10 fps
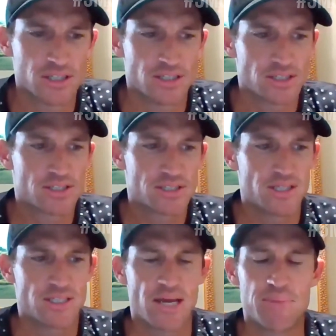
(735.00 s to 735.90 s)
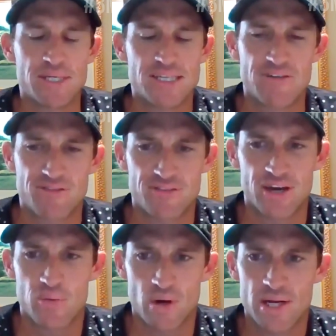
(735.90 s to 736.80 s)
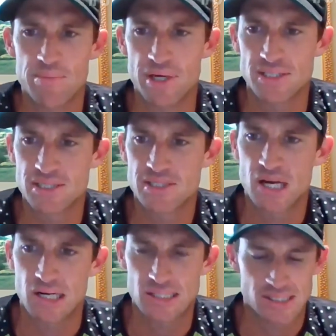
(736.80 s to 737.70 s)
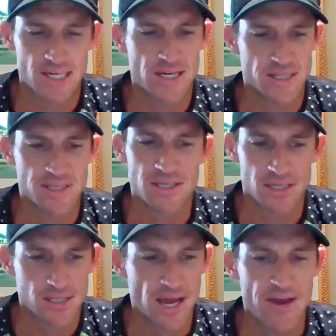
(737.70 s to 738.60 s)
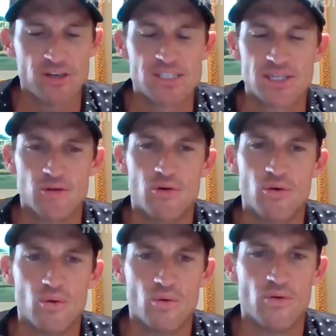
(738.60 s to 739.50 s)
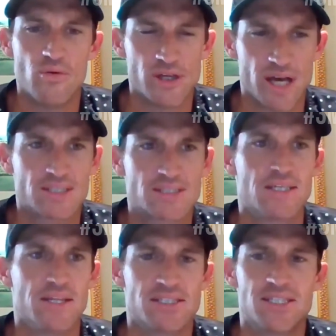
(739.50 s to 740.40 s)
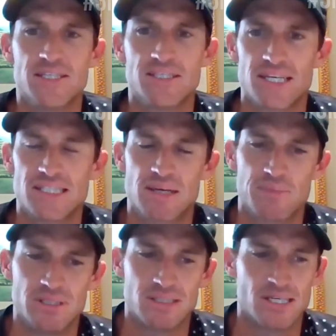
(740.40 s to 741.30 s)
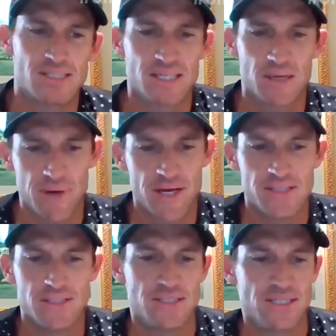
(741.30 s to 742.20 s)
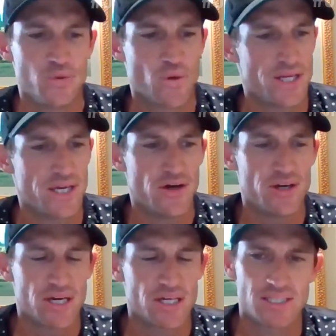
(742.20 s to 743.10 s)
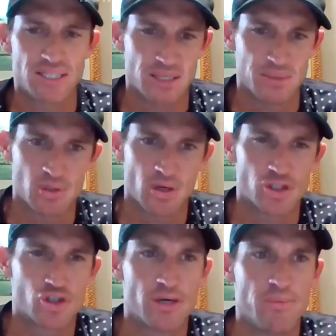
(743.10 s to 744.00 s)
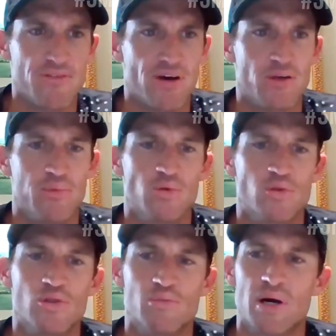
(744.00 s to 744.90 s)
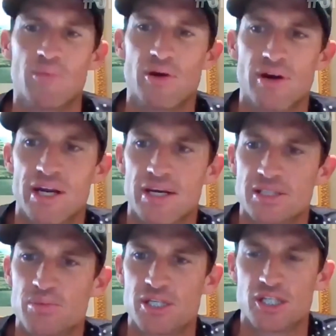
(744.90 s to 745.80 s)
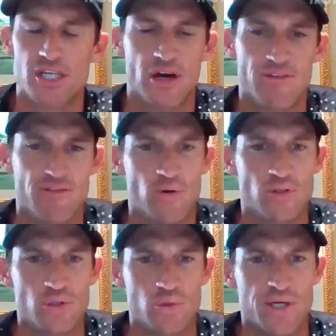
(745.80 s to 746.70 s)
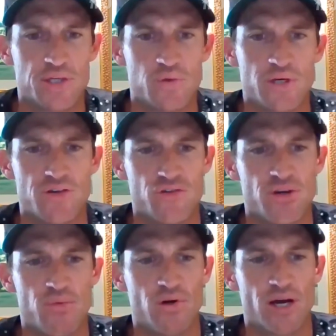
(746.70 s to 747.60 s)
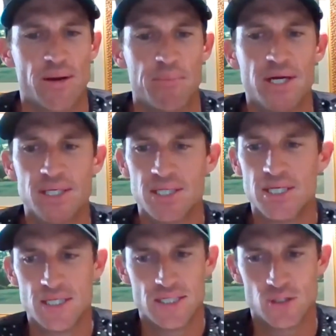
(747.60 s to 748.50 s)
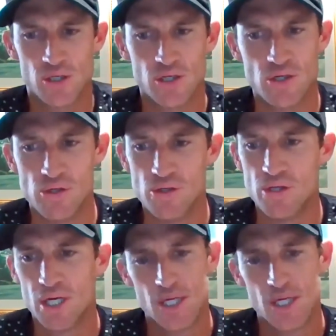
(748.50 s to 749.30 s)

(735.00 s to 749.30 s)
it can be tough that way. But like I say, I think every single youngster that's in the setup, in the test setup, and in the T20 and ODI setups are extremely valuable to Zimbabwe cricket, especially going forward to 2023 World Cup. So,